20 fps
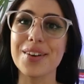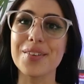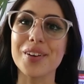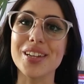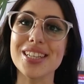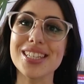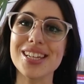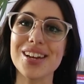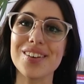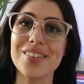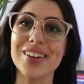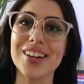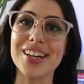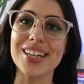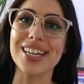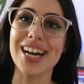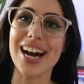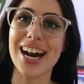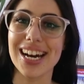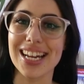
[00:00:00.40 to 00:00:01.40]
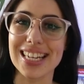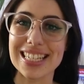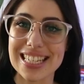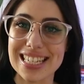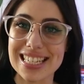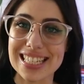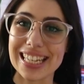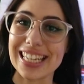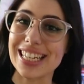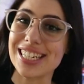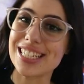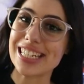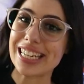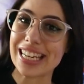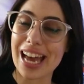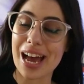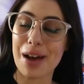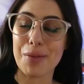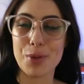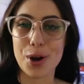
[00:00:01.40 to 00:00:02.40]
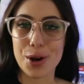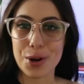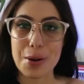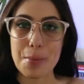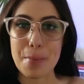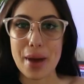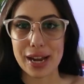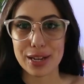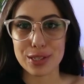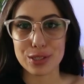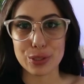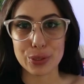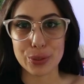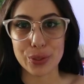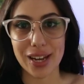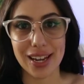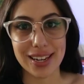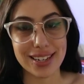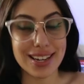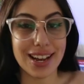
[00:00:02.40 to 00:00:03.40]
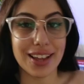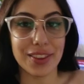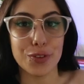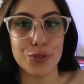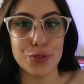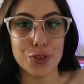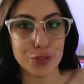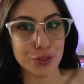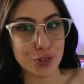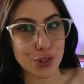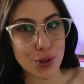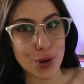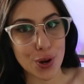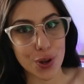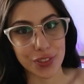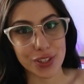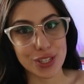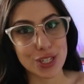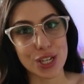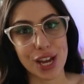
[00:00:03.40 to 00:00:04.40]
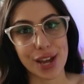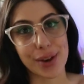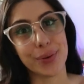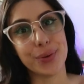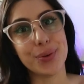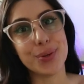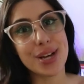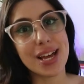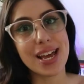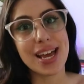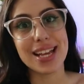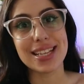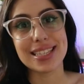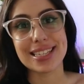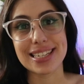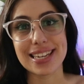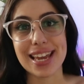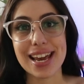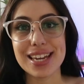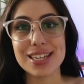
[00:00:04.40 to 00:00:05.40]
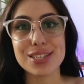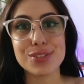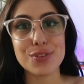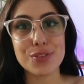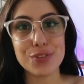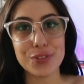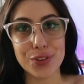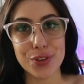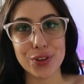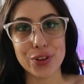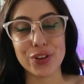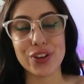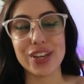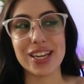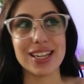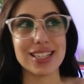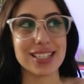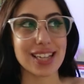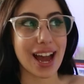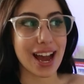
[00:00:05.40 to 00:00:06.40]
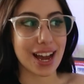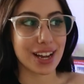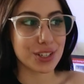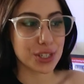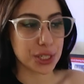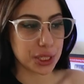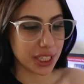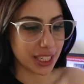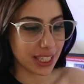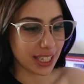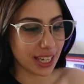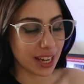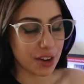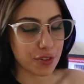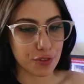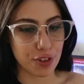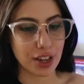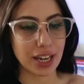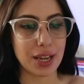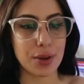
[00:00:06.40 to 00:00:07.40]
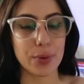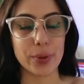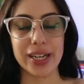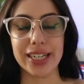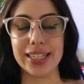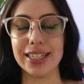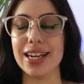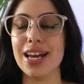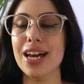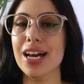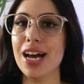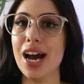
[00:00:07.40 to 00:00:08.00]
What's going on guys? It's Liessshy and welcome back to another review on the channel. Today's review is actually a funny one.